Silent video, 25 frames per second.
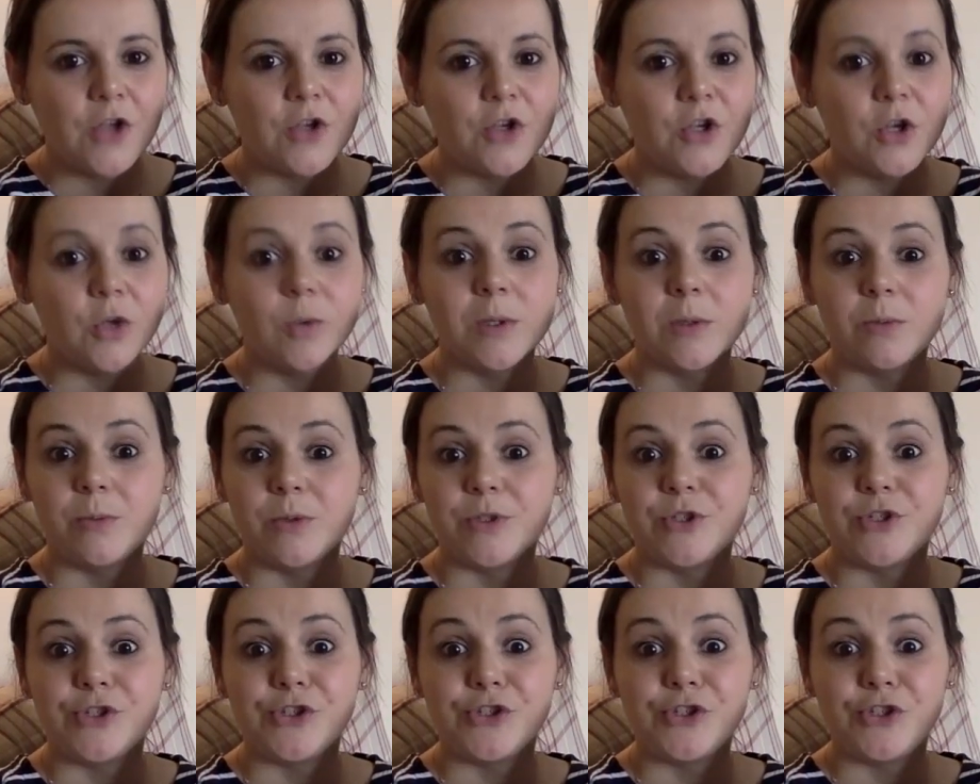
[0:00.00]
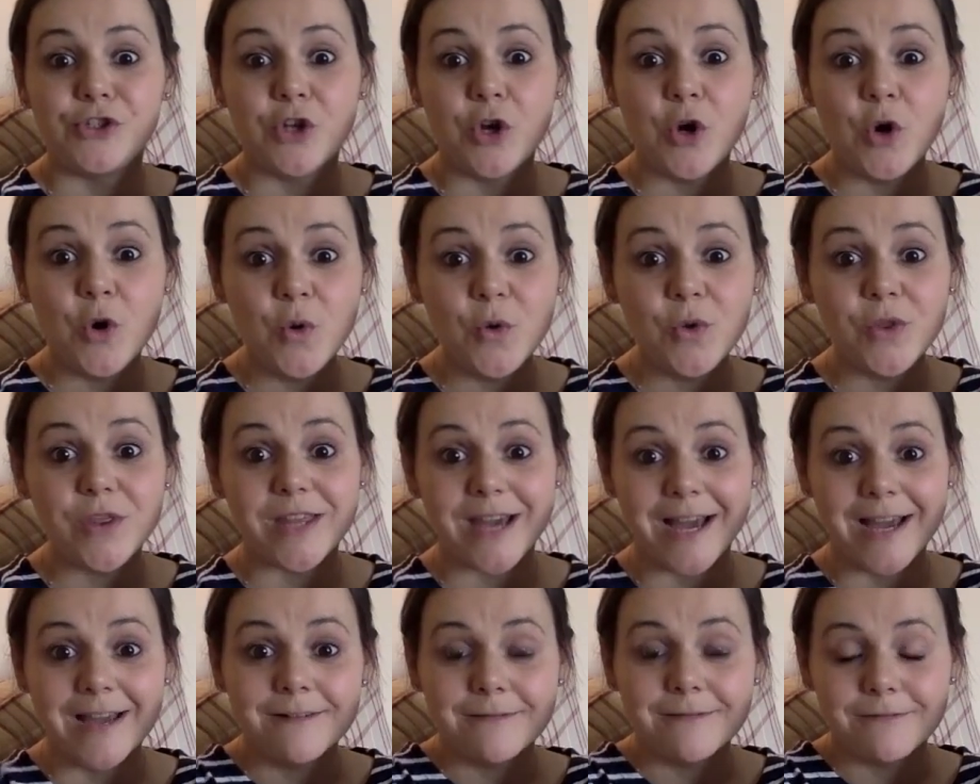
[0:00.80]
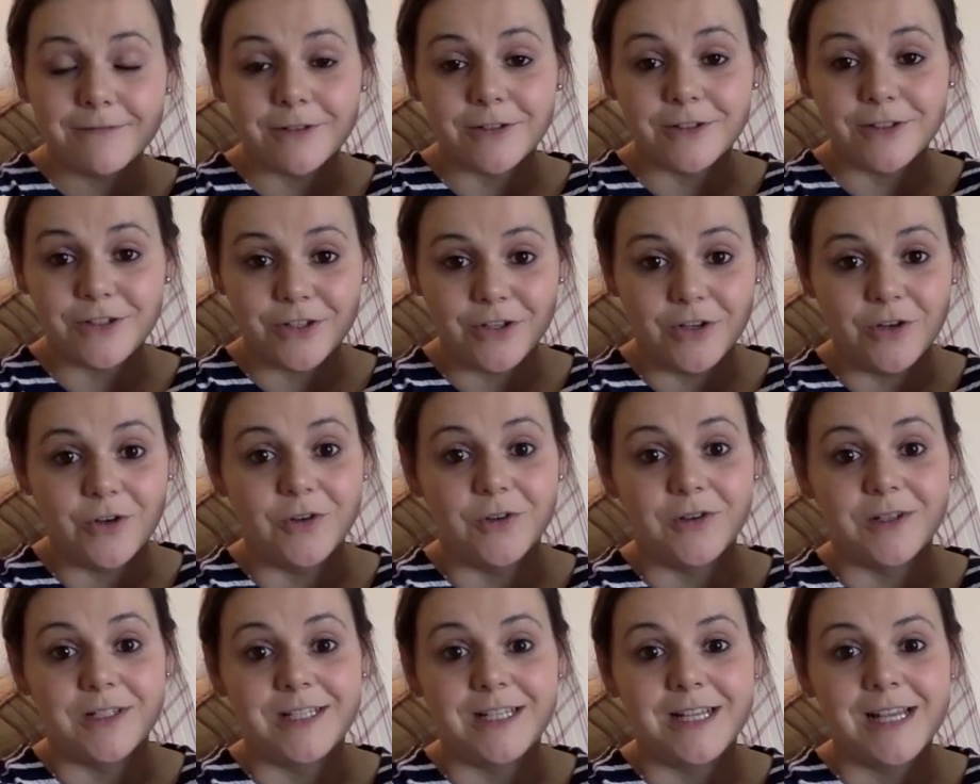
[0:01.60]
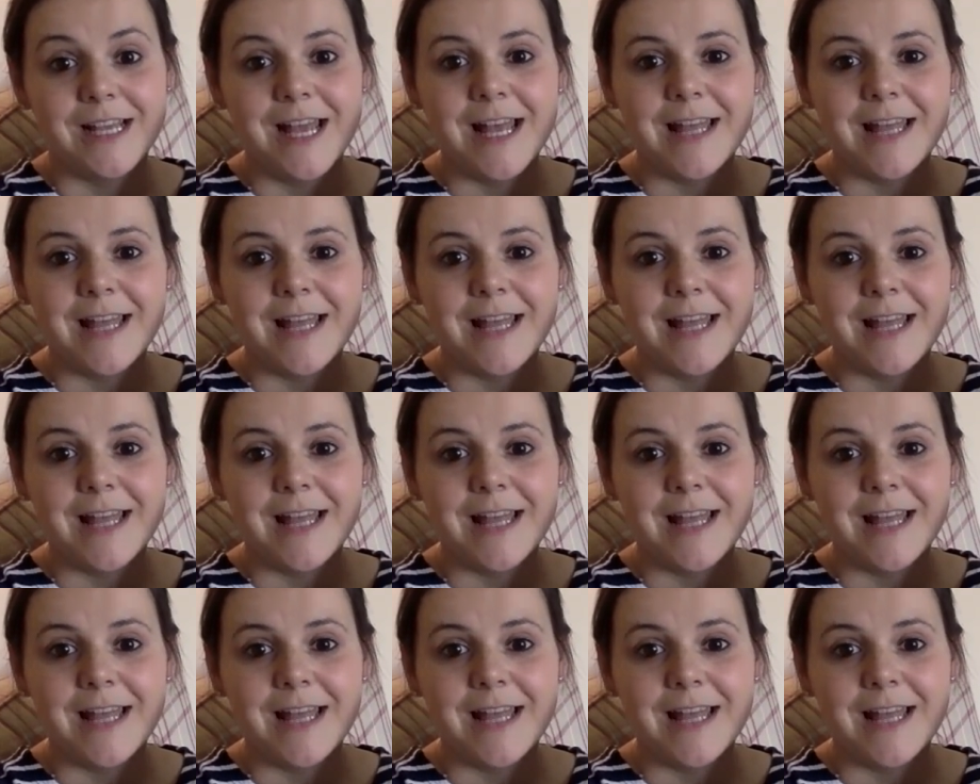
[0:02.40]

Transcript: Noah was so thankful to God